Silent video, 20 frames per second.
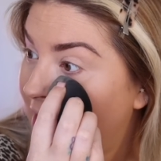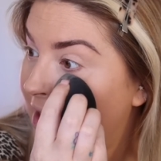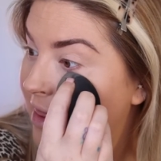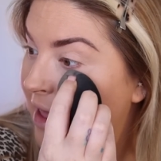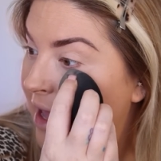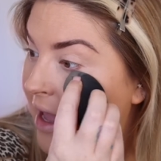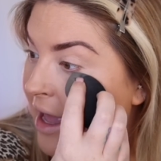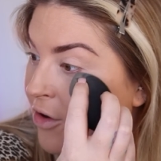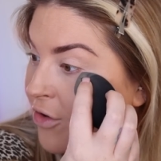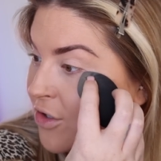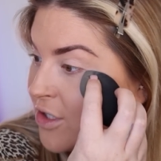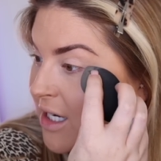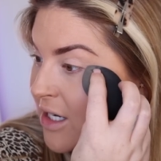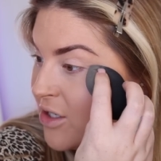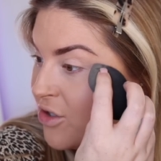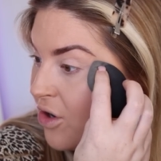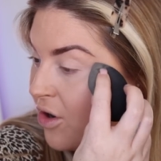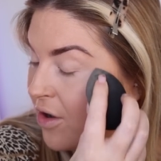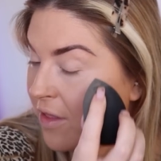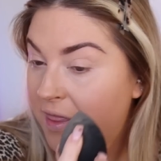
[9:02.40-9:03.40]
like that on
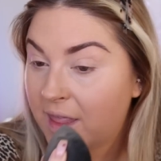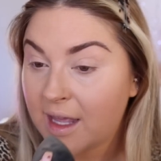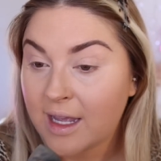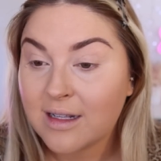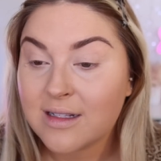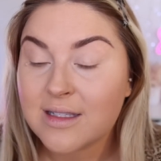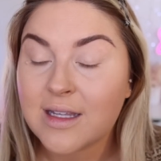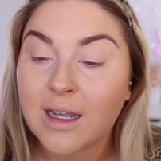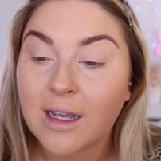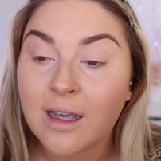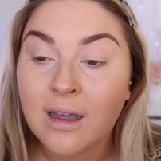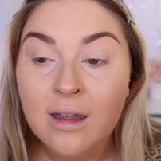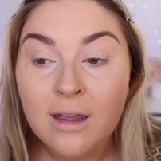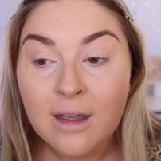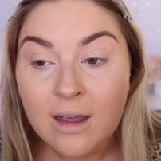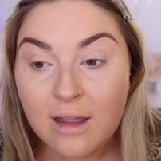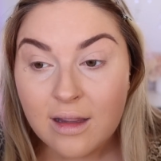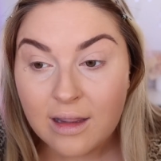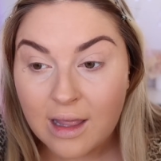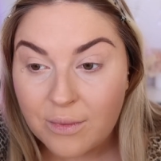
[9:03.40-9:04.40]
TikTok and things. Like,
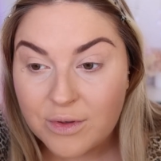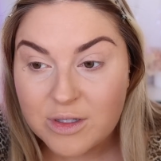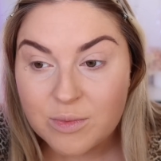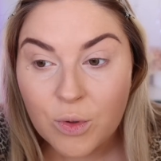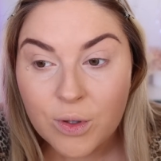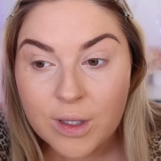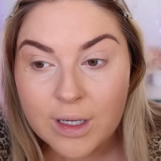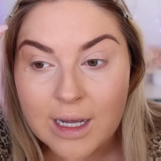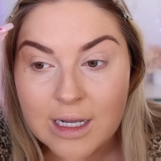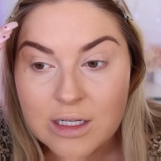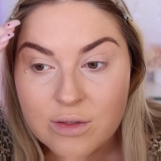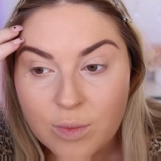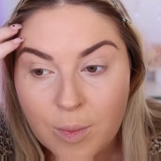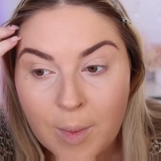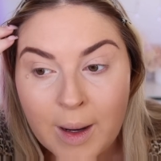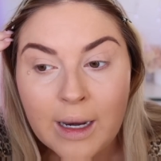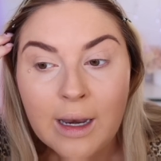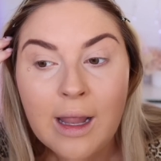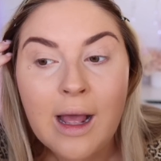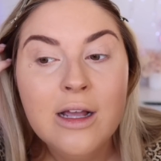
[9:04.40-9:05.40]
that was more the case with
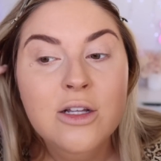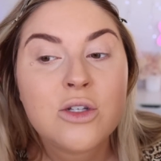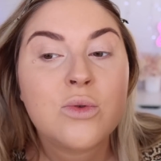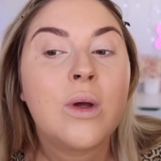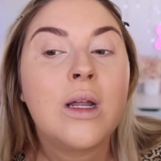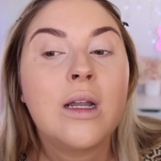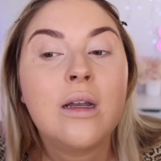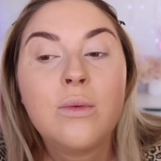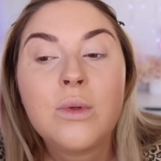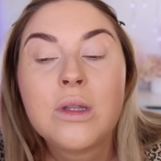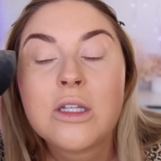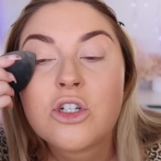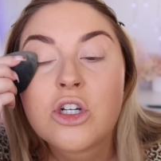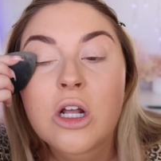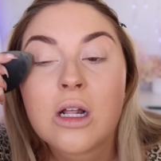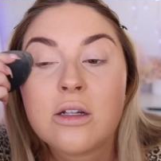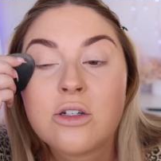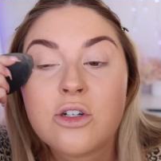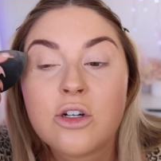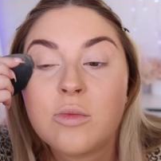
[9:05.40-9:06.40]
my last one with the
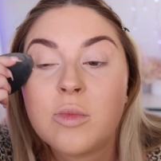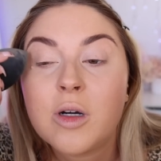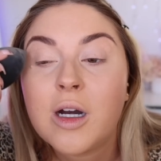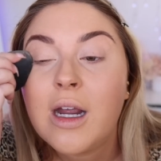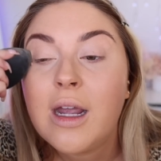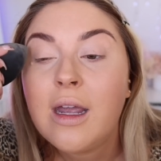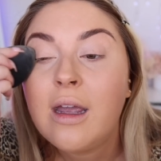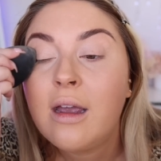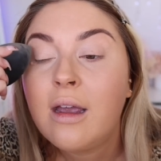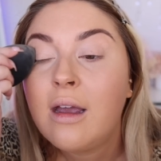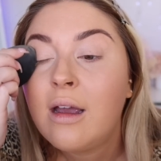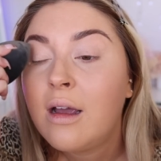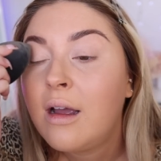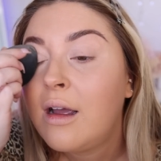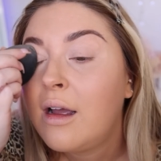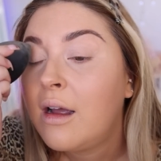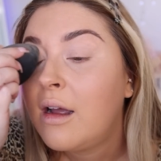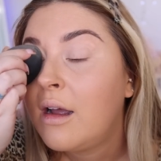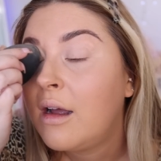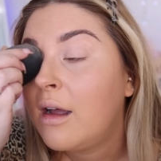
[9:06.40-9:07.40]
Charlotte Tilbury.
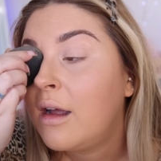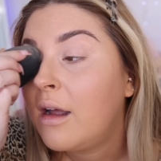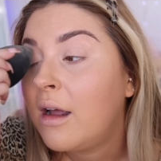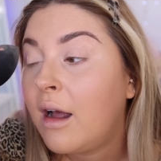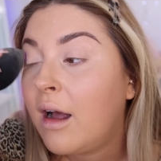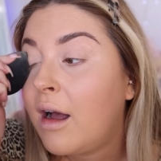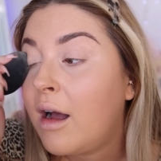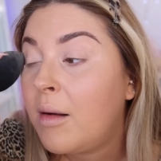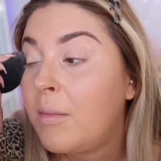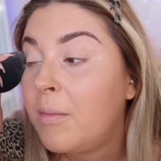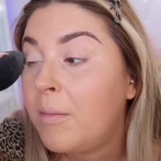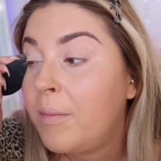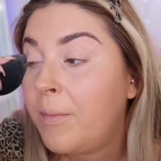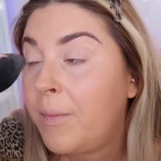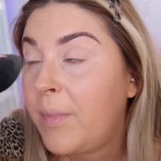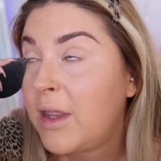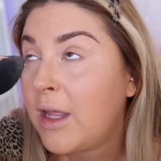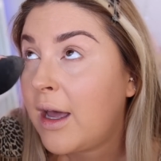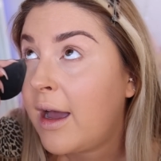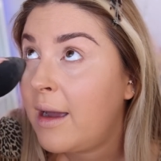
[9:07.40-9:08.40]
But
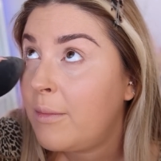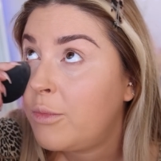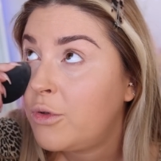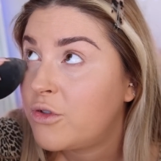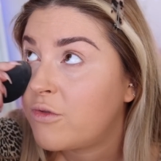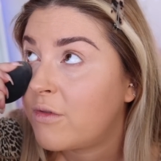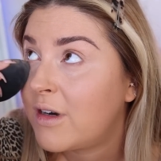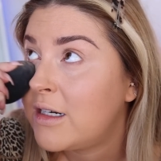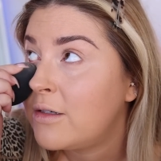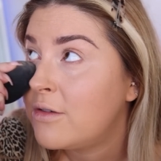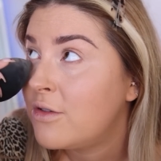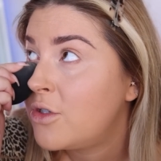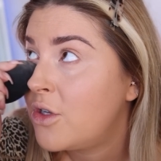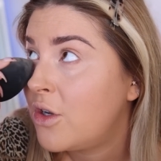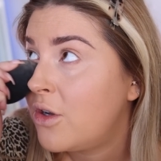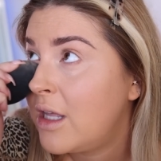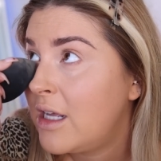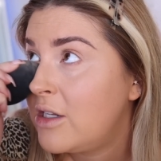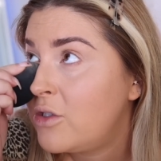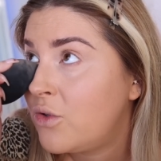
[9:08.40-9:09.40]
the hype was real,
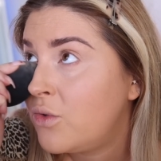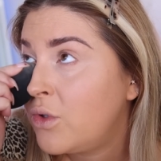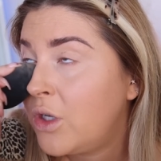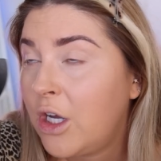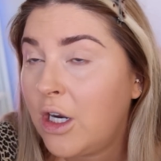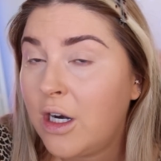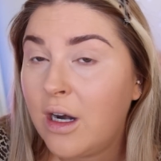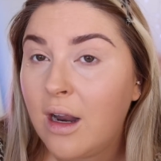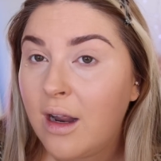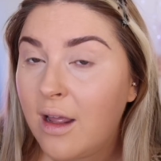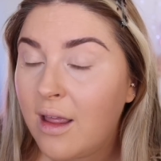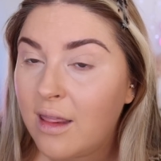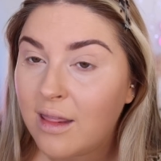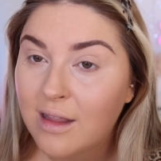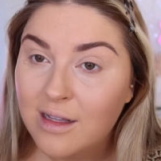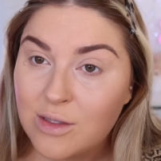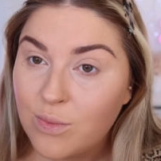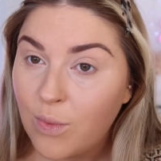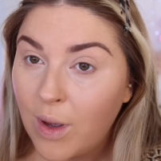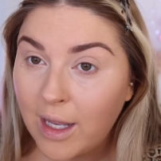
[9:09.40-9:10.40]
so that's all good.
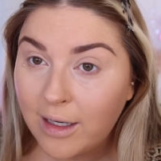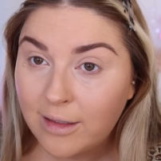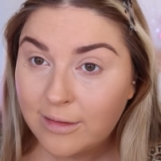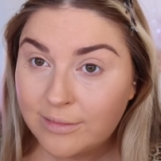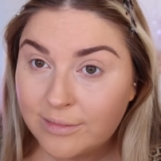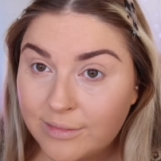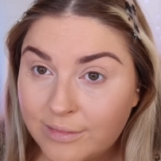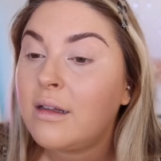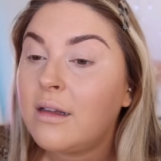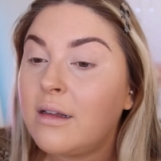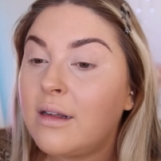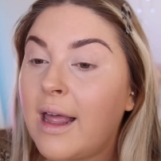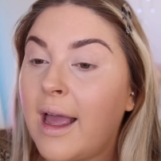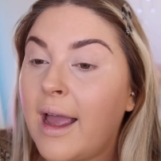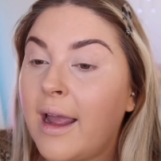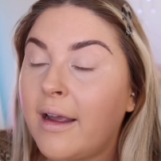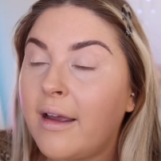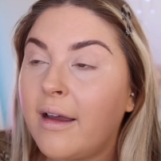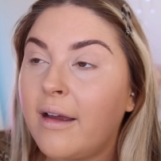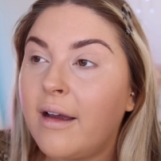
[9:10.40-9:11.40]
This one,
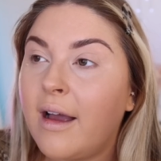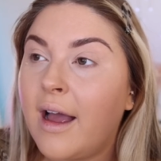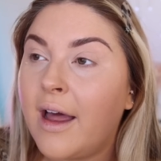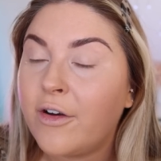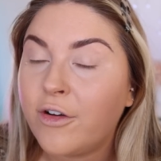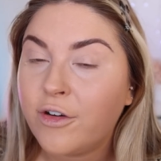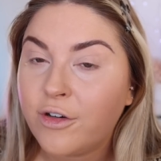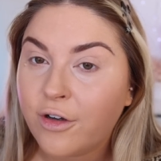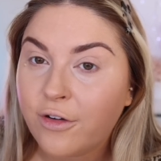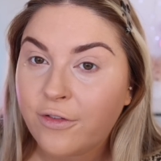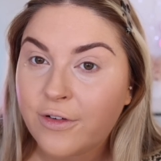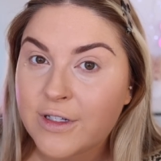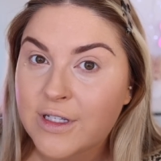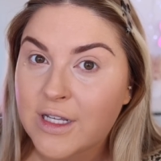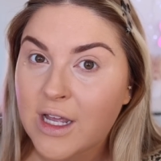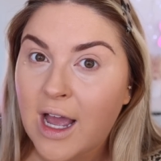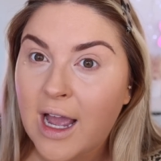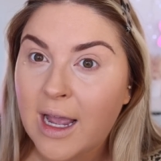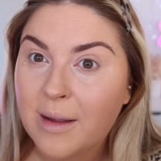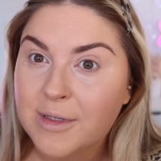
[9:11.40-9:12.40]
like, I don't know if it's
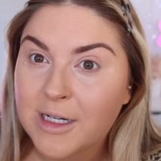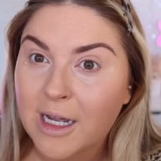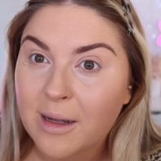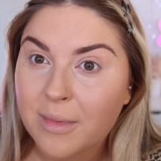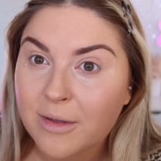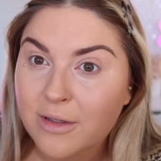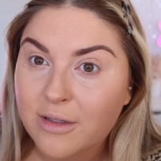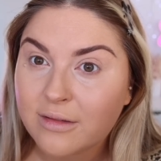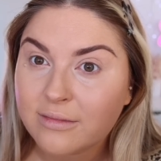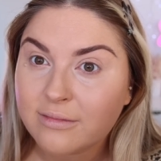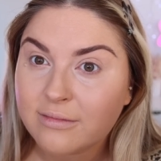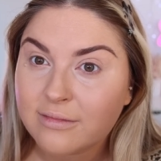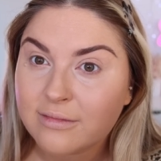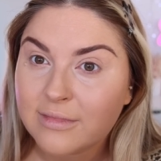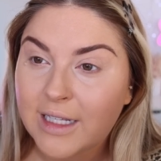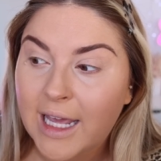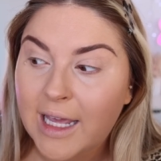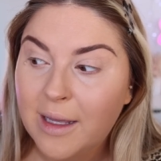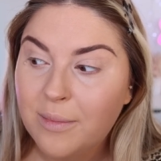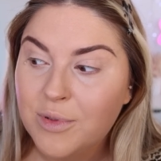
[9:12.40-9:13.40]
hyped up
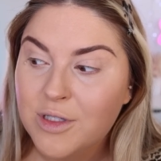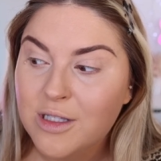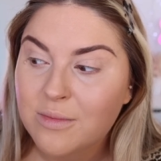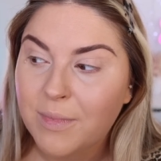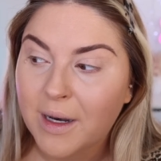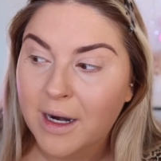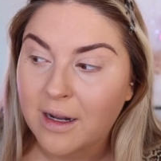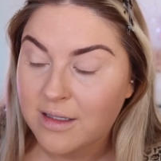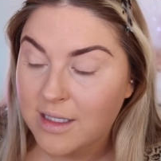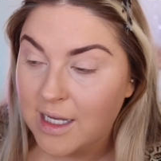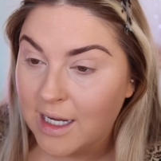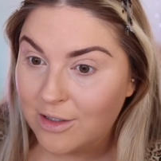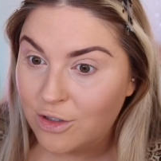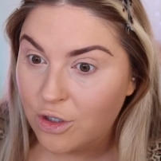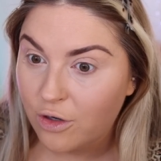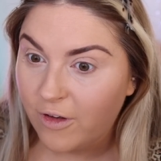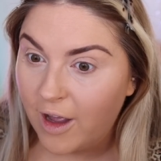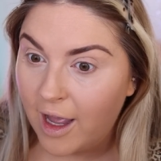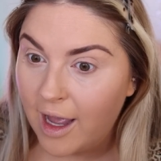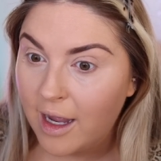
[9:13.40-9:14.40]
heaps, but I'd say it's
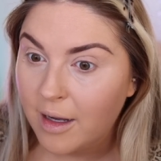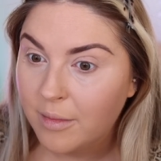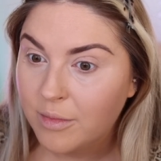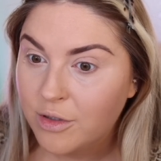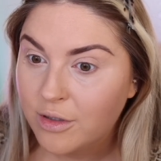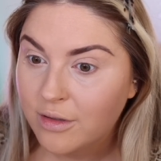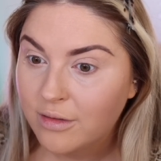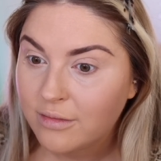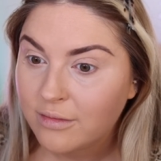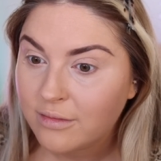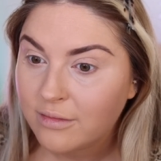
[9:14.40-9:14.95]
overhyped